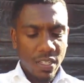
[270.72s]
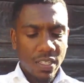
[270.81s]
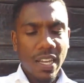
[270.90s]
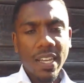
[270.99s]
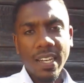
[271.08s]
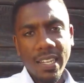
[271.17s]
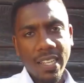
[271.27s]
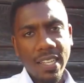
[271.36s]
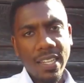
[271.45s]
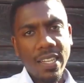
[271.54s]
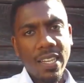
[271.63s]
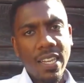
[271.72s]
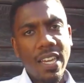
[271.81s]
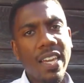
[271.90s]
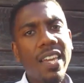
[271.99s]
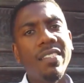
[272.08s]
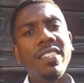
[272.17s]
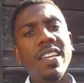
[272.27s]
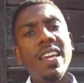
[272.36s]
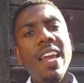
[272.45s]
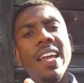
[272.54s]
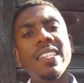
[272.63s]
Secondly, it gives
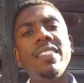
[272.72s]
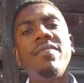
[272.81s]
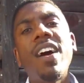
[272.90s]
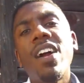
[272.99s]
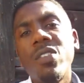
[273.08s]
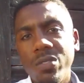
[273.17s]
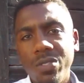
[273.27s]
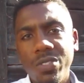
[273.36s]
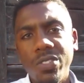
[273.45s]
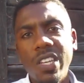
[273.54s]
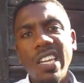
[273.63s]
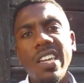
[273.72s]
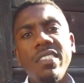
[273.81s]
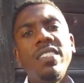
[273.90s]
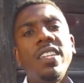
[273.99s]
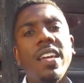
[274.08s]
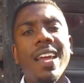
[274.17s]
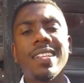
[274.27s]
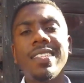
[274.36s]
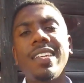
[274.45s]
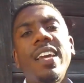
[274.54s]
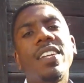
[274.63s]
it antivirals, it gives it
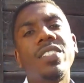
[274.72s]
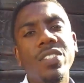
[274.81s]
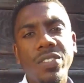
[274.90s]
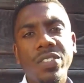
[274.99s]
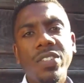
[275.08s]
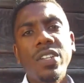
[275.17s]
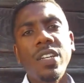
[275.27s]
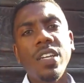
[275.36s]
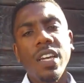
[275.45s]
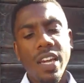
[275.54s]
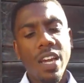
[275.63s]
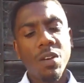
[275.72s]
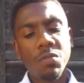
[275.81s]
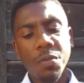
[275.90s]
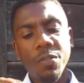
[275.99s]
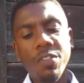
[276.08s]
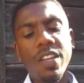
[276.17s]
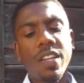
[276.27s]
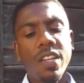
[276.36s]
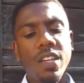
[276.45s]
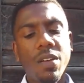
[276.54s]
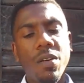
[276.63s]
anti-cancers, it helps prevent
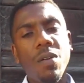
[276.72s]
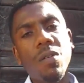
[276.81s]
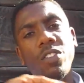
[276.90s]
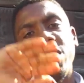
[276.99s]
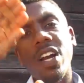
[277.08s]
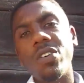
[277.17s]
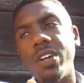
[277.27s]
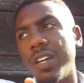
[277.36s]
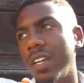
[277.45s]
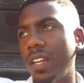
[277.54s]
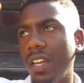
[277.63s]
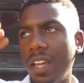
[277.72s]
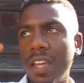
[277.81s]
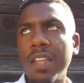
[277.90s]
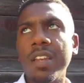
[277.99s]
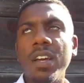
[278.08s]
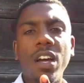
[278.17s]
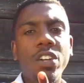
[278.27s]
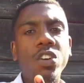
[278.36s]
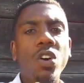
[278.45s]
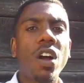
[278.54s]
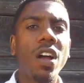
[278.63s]
childhood and
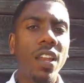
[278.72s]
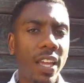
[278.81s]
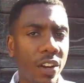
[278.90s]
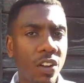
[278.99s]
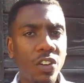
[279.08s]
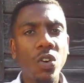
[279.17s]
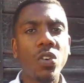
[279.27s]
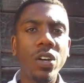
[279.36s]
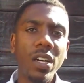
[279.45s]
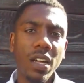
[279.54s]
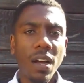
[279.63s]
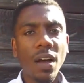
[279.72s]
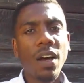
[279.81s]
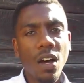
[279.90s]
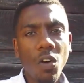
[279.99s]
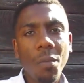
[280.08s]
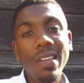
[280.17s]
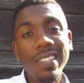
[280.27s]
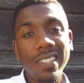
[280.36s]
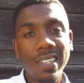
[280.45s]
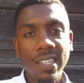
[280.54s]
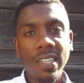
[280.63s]
adult, uh, later adulthood uh,
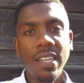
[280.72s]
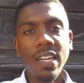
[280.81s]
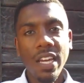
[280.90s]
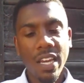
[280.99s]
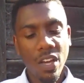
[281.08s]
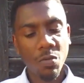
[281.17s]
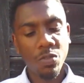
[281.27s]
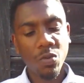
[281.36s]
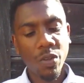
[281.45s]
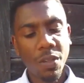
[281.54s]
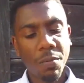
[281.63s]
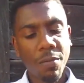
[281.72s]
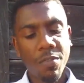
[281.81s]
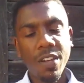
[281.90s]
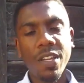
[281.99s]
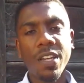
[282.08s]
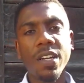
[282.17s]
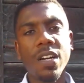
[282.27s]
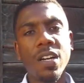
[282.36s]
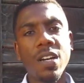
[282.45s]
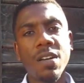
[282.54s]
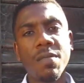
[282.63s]
obesity. It helps with preventing
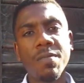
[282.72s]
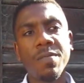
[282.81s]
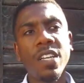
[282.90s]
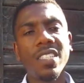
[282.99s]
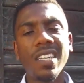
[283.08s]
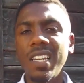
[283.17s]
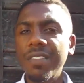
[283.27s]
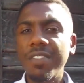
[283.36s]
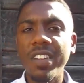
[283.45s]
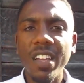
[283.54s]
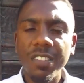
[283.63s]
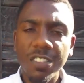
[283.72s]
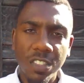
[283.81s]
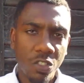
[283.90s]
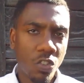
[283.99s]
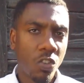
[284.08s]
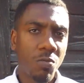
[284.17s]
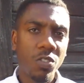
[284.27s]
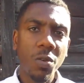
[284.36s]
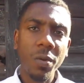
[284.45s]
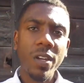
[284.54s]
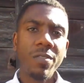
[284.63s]
um, sudden infant death syndrome.
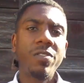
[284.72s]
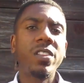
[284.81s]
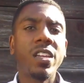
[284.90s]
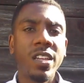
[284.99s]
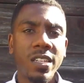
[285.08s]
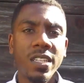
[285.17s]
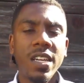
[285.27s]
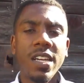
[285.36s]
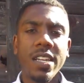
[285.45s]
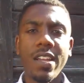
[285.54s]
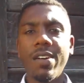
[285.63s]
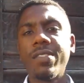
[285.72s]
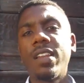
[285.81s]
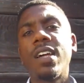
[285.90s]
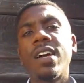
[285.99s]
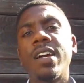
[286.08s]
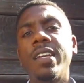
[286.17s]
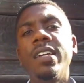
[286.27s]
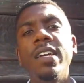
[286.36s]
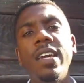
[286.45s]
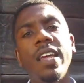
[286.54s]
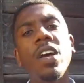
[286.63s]
So many different things down the line.
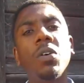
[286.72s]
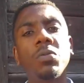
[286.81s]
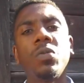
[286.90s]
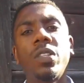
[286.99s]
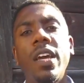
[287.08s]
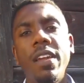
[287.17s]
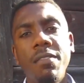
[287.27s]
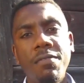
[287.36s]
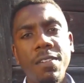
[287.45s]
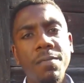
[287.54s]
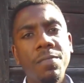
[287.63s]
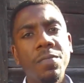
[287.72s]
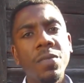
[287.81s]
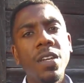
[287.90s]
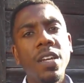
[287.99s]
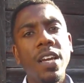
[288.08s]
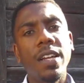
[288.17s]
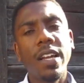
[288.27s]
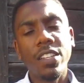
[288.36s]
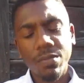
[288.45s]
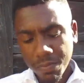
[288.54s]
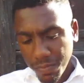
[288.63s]
It helps with that infant.
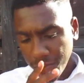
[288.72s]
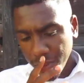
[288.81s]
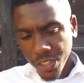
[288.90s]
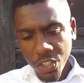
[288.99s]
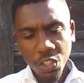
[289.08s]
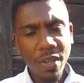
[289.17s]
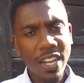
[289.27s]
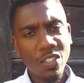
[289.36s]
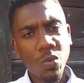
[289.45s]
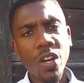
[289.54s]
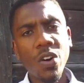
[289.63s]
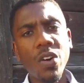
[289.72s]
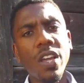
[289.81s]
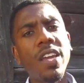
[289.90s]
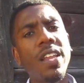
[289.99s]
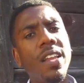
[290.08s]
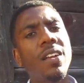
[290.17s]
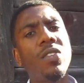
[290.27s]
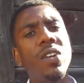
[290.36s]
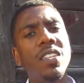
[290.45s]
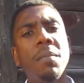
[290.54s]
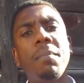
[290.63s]
As excuse me, as well, it
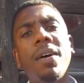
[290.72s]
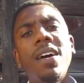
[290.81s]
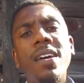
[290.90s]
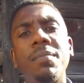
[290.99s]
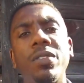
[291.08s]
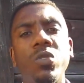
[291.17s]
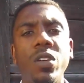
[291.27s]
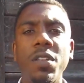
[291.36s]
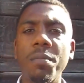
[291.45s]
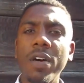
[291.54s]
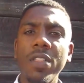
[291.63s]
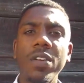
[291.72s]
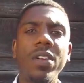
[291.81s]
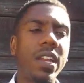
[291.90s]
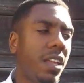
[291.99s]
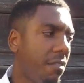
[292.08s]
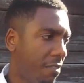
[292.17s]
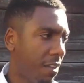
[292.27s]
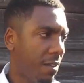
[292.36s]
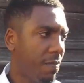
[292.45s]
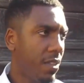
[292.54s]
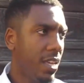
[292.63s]
creates a bond between mother and
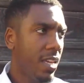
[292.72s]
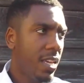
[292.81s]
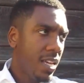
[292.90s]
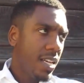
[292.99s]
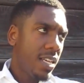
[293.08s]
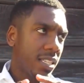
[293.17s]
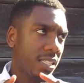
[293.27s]
infant.